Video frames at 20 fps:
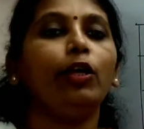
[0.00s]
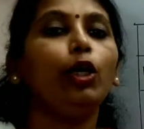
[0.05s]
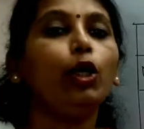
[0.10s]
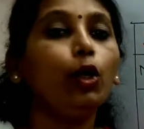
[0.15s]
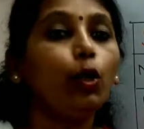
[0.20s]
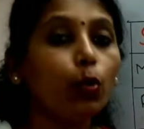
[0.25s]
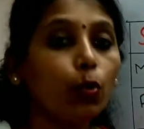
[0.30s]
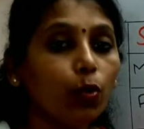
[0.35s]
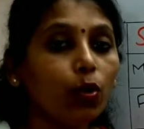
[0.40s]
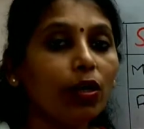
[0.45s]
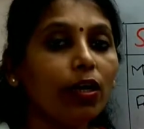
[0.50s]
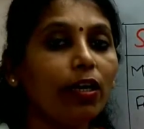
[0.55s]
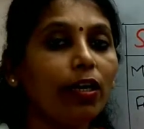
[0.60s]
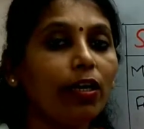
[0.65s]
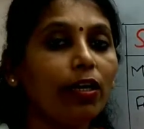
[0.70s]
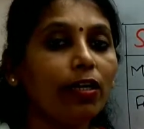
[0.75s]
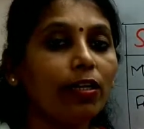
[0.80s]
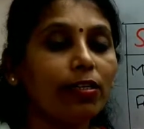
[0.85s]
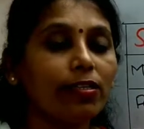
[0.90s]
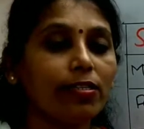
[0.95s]
two
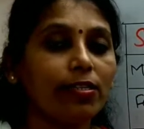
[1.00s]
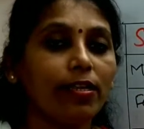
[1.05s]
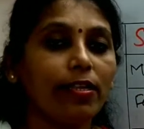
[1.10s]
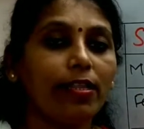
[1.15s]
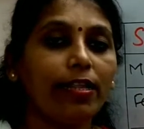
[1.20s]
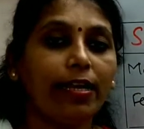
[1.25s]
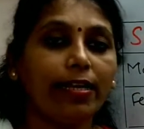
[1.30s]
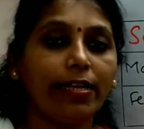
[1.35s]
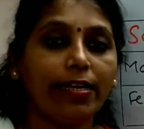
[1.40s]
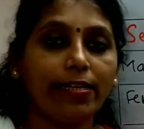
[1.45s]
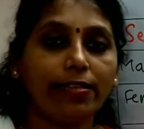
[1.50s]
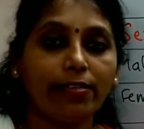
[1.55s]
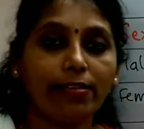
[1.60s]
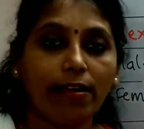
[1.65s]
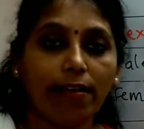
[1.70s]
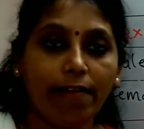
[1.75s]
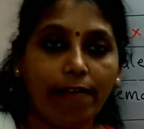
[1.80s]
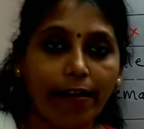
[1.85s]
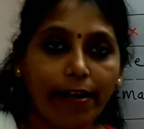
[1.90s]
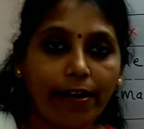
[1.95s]
colors, that is
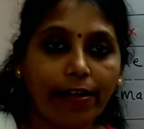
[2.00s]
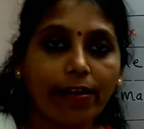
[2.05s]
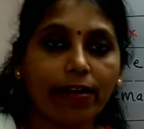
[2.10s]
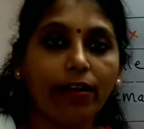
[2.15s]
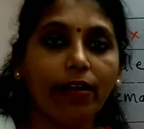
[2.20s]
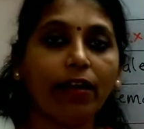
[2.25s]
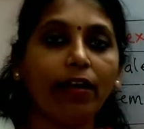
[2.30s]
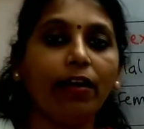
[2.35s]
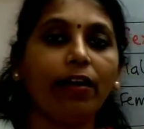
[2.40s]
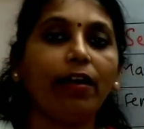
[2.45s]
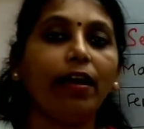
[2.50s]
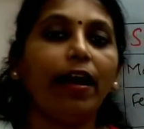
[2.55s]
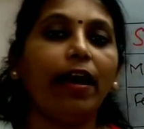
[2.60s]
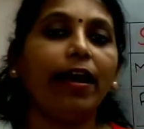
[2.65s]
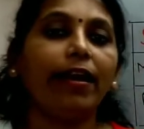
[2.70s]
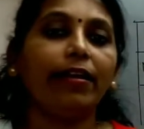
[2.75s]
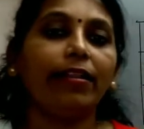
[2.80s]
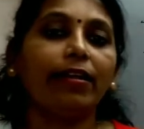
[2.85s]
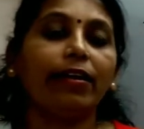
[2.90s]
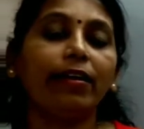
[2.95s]
red color
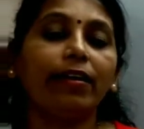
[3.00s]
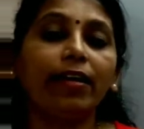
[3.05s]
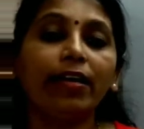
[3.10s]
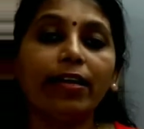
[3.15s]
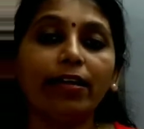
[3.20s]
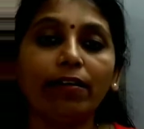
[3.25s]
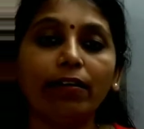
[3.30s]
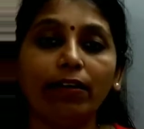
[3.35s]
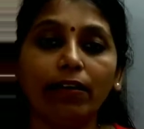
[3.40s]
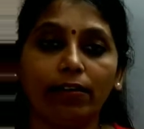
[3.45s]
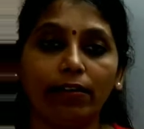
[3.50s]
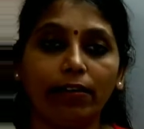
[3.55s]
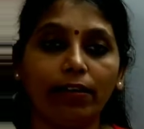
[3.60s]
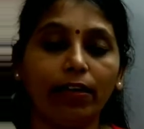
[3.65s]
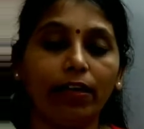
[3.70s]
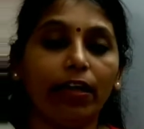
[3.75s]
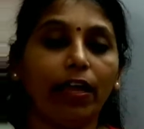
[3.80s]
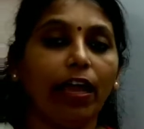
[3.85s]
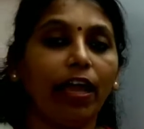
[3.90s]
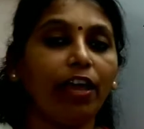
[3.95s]
and the green color.
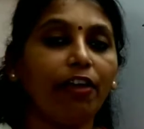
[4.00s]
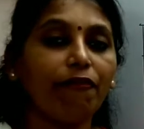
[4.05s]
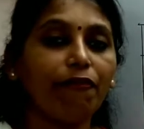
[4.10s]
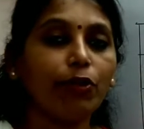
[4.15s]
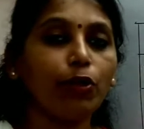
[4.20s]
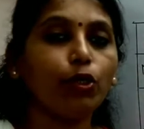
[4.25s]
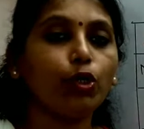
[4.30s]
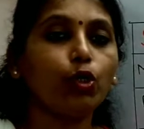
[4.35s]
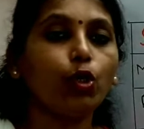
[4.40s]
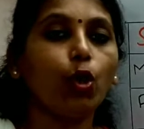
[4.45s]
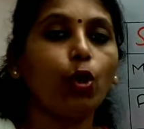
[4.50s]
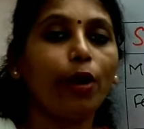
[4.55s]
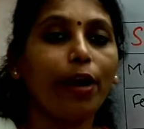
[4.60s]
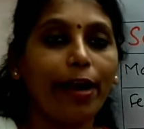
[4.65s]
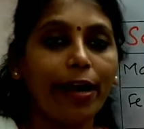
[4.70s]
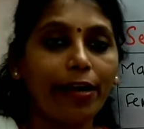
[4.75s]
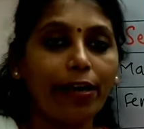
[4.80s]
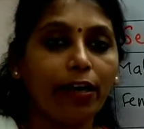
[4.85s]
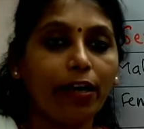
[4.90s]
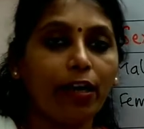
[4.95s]
If you show
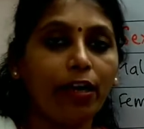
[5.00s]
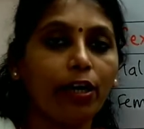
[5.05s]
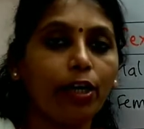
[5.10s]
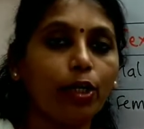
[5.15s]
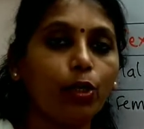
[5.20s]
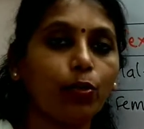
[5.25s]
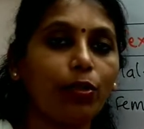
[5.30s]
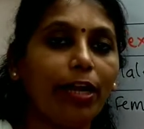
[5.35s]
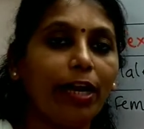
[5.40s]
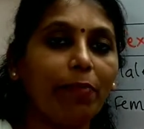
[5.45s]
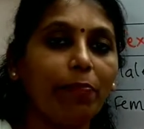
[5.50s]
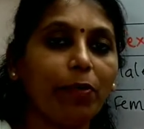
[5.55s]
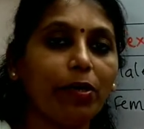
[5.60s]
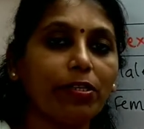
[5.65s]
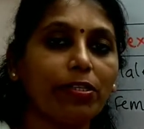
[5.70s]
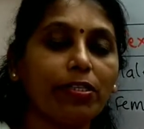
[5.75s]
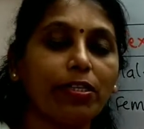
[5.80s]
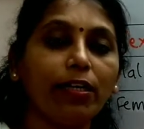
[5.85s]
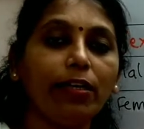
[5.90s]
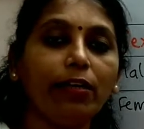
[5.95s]
red color to that
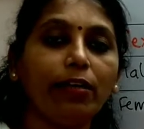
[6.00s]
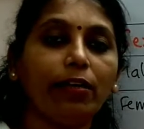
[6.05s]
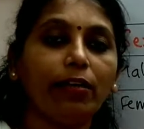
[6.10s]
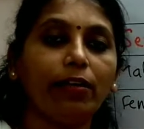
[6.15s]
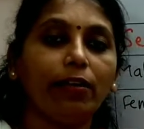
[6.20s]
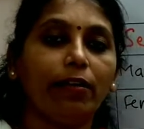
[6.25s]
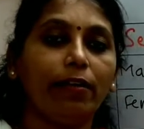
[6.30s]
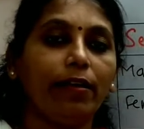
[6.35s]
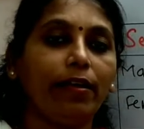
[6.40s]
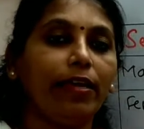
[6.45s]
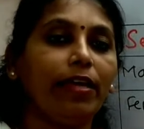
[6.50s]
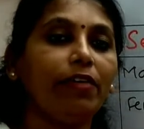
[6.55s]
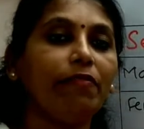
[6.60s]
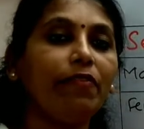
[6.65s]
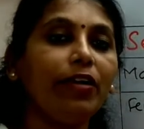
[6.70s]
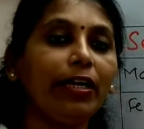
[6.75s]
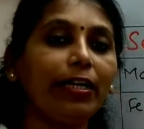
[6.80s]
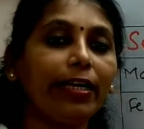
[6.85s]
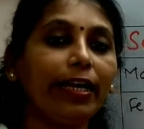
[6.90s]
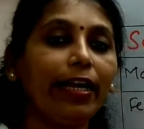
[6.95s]
person, he
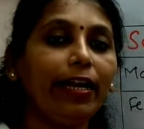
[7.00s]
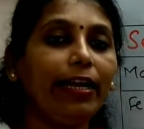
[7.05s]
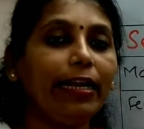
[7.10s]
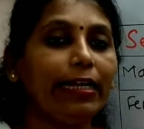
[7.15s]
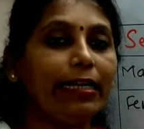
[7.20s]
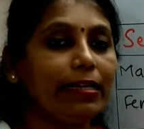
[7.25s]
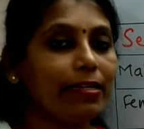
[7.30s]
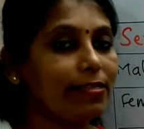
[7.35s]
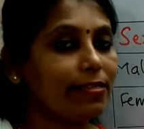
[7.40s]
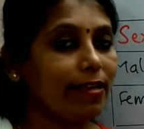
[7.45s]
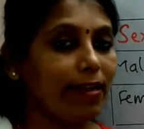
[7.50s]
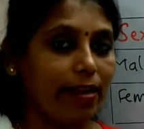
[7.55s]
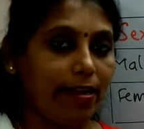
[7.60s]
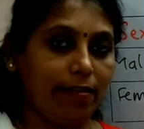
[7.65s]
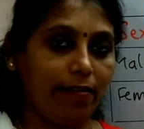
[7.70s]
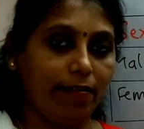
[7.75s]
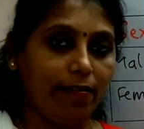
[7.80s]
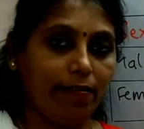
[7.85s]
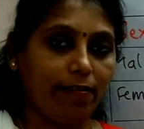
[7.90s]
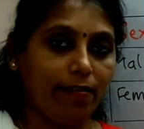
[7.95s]
will tell it is grey
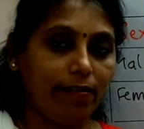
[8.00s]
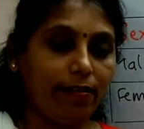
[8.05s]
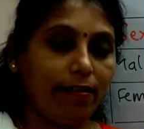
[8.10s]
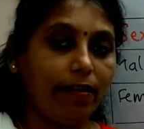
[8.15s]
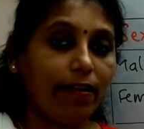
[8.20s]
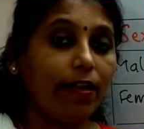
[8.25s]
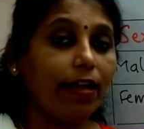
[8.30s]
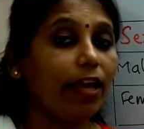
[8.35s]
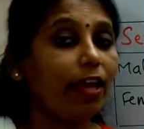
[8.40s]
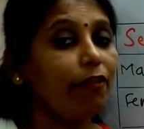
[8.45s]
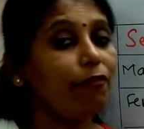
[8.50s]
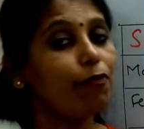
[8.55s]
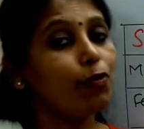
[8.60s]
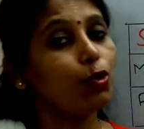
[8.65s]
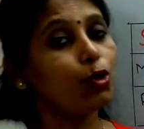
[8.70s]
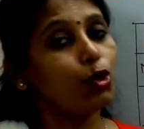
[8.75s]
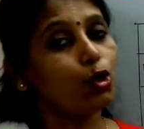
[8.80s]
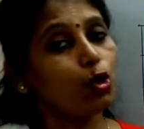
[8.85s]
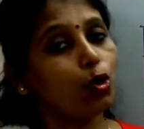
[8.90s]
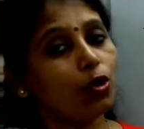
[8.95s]
color. If you
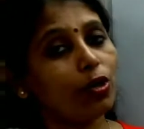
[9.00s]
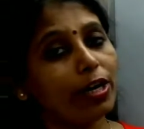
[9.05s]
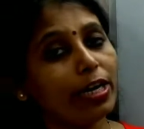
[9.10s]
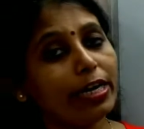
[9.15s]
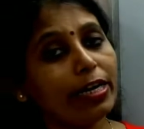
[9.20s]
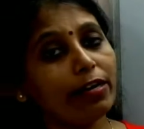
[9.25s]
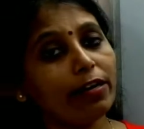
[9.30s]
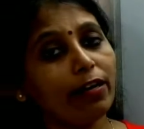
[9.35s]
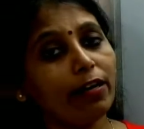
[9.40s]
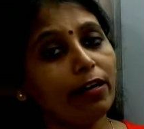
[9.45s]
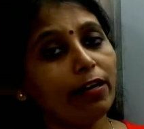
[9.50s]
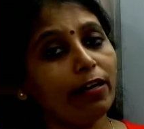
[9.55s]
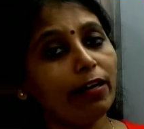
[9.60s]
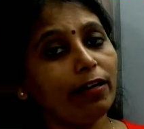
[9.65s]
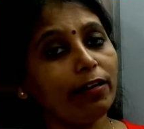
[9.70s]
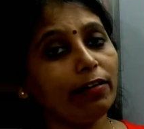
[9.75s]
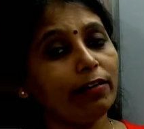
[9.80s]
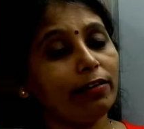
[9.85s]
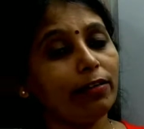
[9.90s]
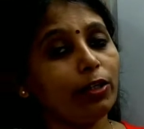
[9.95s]
show green color
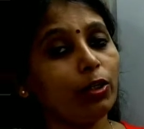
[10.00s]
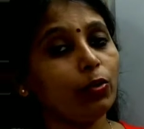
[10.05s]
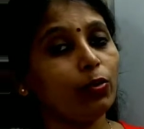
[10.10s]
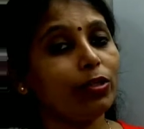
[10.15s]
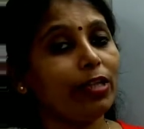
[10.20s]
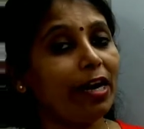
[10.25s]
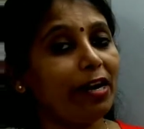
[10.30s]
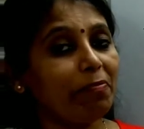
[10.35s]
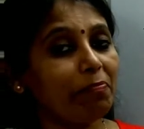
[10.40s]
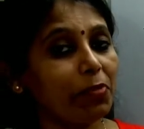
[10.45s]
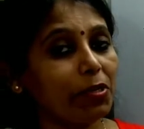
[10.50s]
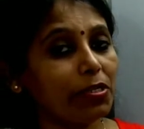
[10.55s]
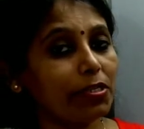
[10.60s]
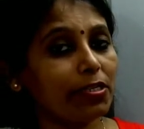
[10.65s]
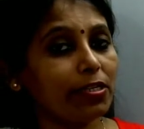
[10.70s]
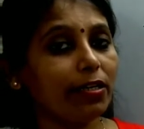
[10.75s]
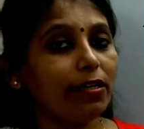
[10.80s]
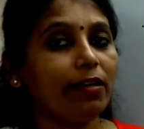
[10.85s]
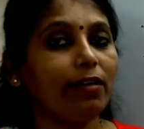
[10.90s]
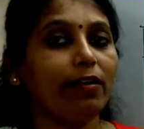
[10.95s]
to that
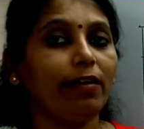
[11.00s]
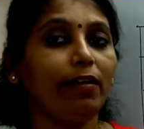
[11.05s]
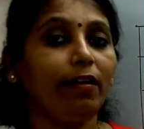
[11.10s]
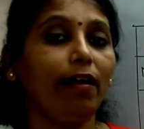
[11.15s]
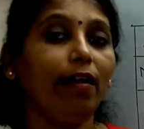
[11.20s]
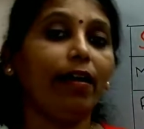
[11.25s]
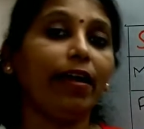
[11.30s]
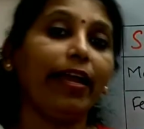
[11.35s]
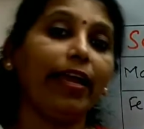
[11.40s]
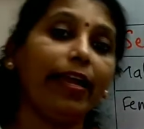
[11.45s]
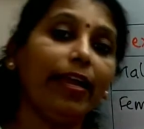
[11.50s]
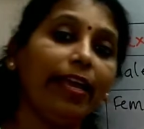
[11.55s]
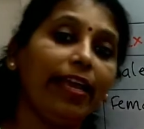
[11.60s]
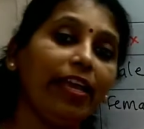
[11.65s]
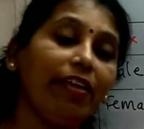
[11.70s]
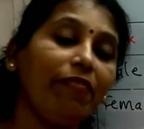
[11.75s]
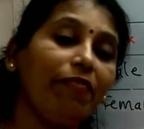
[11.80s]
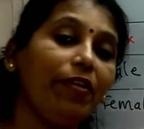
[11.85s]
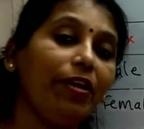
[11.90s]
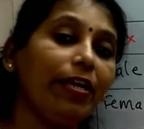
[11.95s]
person, again he
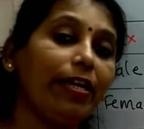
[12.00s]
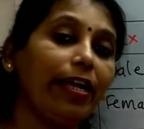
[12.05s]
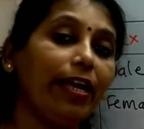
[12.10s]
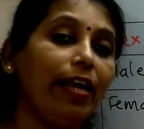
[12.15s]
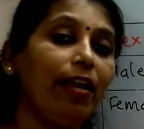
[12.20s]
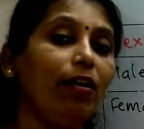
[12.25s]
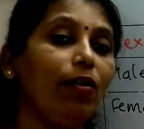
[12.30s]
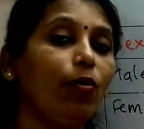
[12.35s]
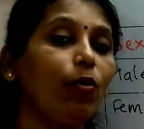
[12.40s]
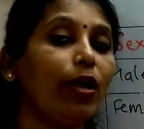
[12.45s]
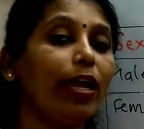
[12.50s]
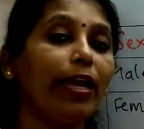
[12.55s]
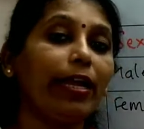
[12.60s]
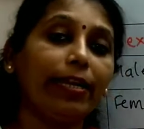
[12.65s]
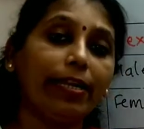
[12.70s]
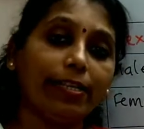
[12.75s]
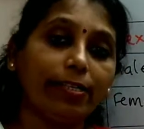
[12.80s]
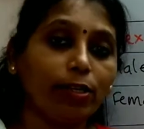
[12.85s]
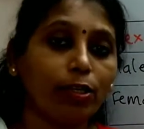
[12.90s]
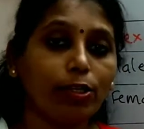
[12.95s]
will tell okay, it
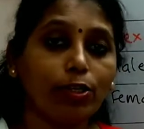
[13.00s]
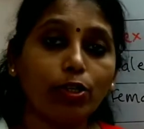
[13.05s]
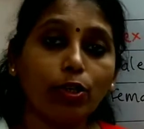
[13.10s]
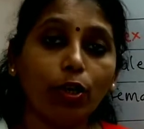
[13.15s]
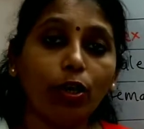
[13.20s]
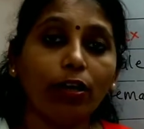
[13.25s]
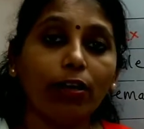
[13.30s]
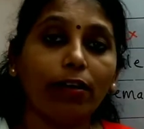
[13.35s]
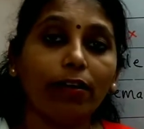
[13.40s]
is also